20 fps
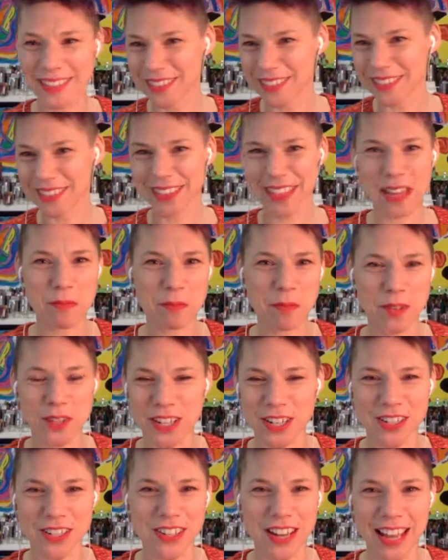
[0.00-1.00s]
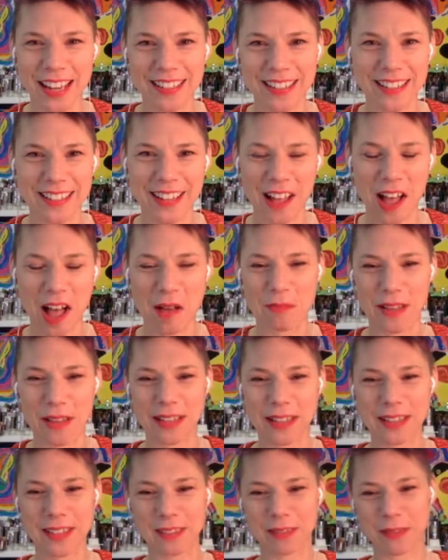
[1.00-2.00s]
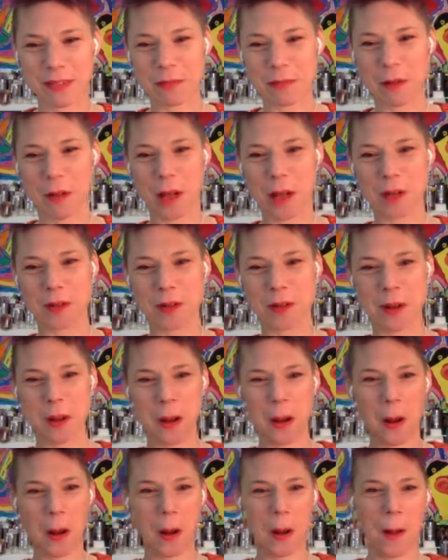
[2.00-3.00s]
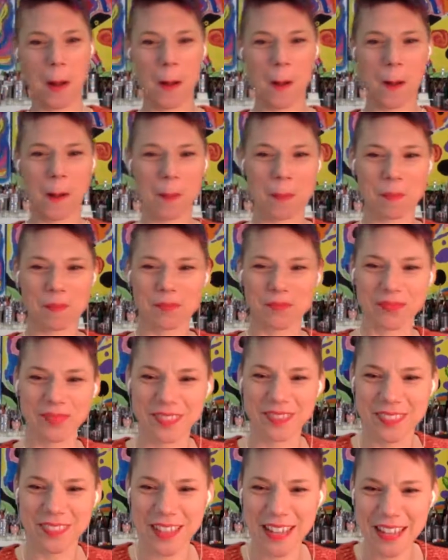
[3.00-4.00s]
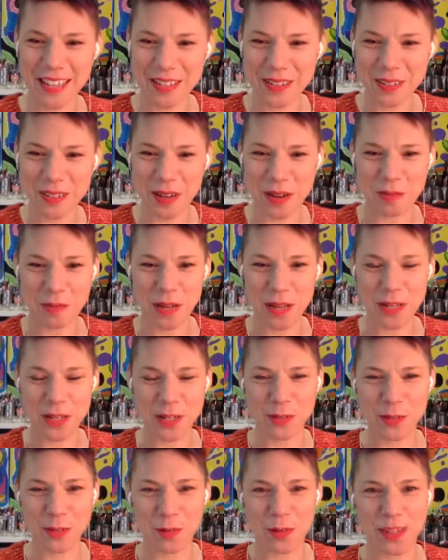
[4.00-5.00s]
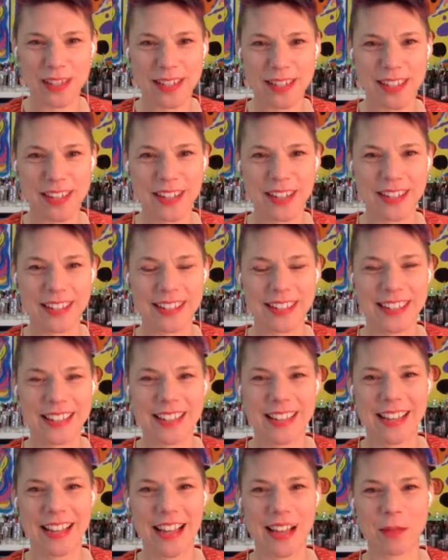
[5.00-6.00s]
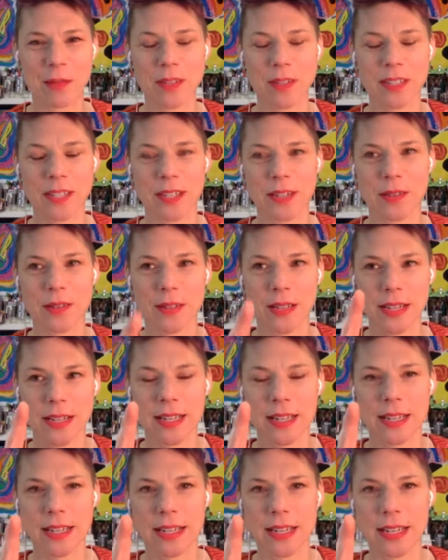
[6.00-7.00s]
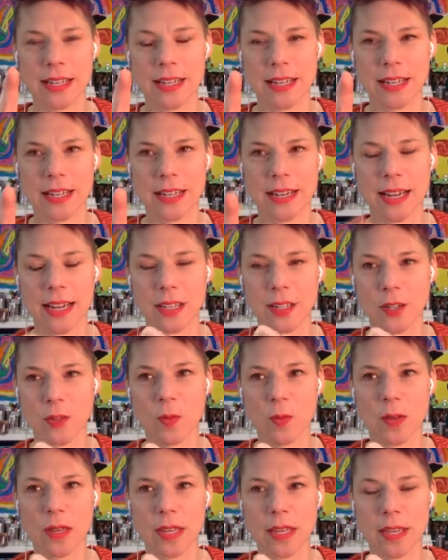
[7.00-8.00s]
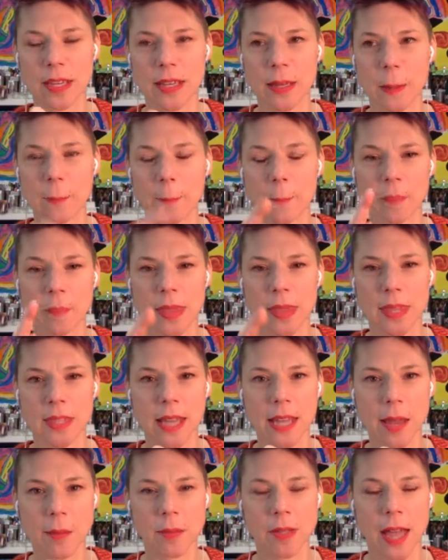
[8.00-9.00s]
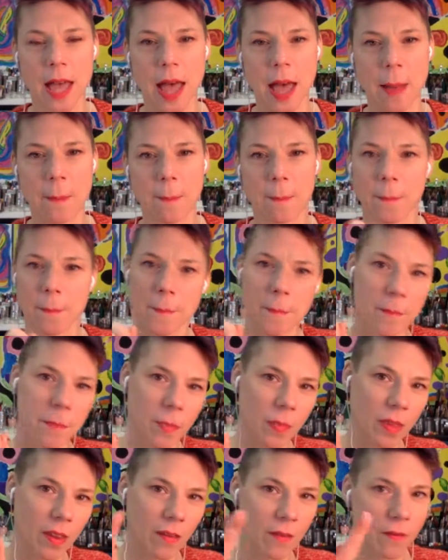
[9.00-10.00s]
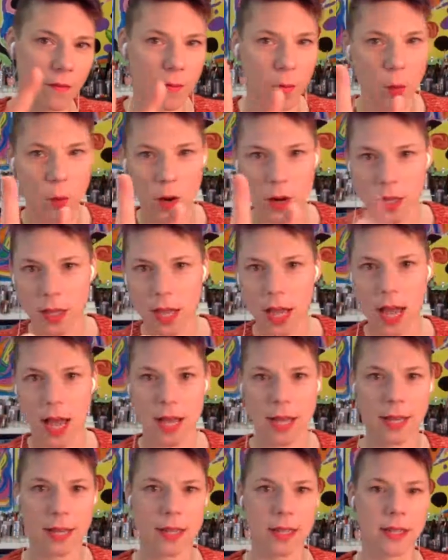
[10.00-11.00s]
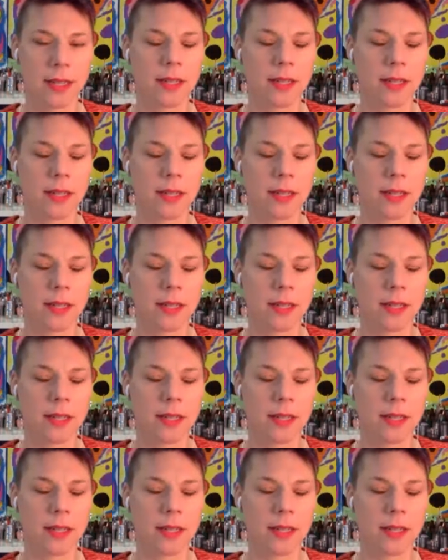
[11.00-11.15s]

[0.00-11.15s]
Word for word: You just keep chit chatting in the comments if you want. Um, thank you so much for being here. I will see you next week, same time, four o'clock.